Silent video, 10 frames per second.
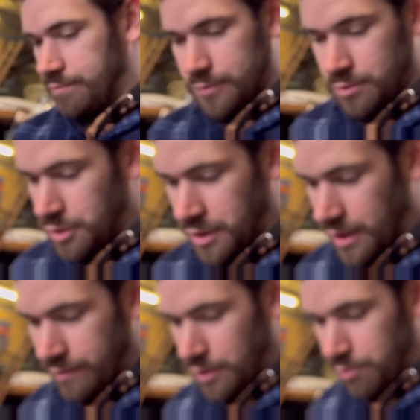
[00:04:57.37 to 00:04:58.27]
I'm just gonna
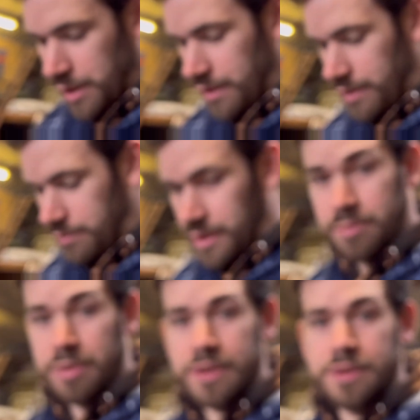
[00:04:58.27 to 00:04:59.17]
have a little play around with these
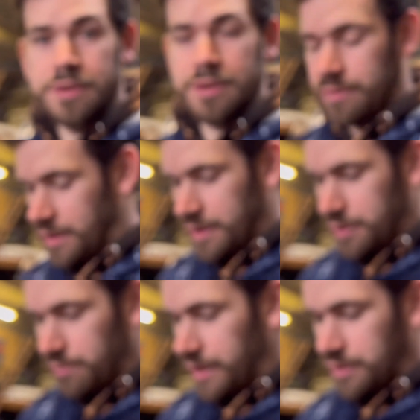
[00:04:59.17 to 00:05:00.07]
pistons, see if I can get
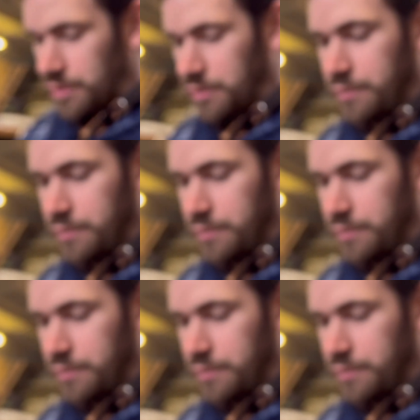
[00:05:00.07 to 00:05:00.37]
these rings off.